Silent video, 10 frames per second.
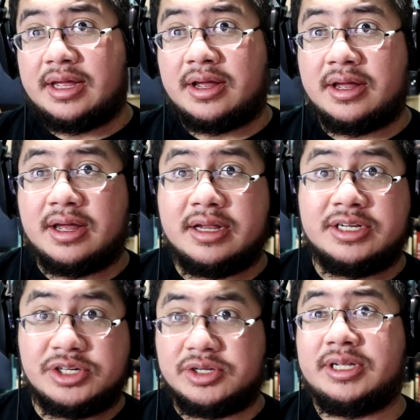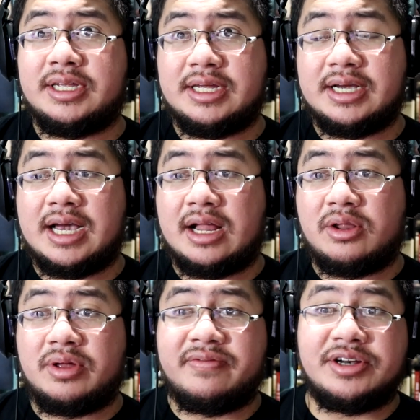uh, digitally,
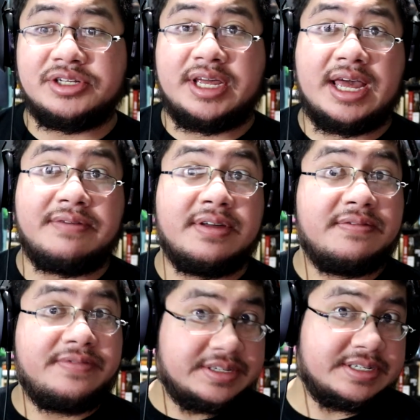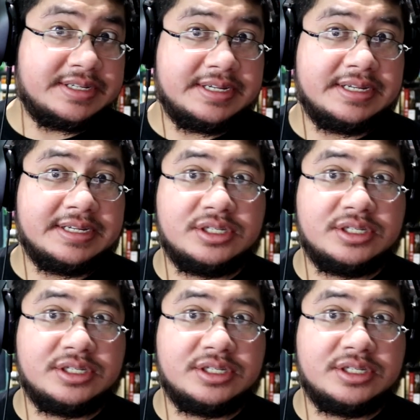I'll eventually have physically.